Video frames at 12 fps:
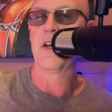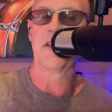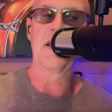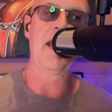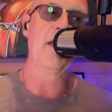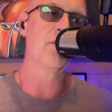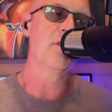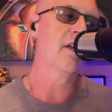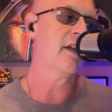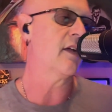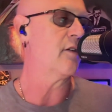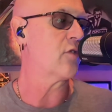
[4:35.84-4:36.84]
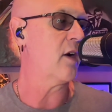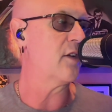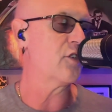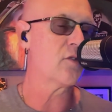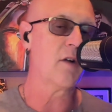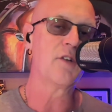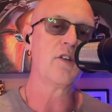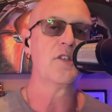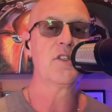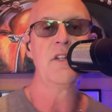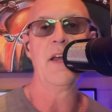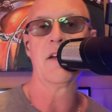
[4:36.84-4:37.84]
cabling and trying to stretch a
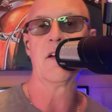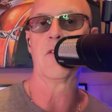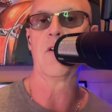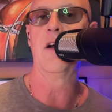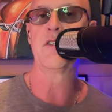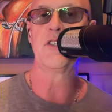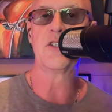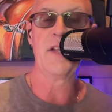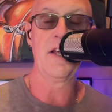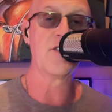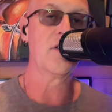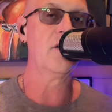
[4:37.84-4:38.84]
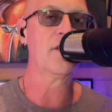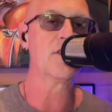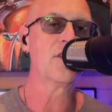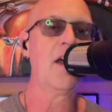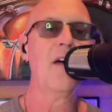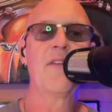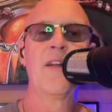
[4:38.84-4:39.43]
snake across the stage and all this stuff,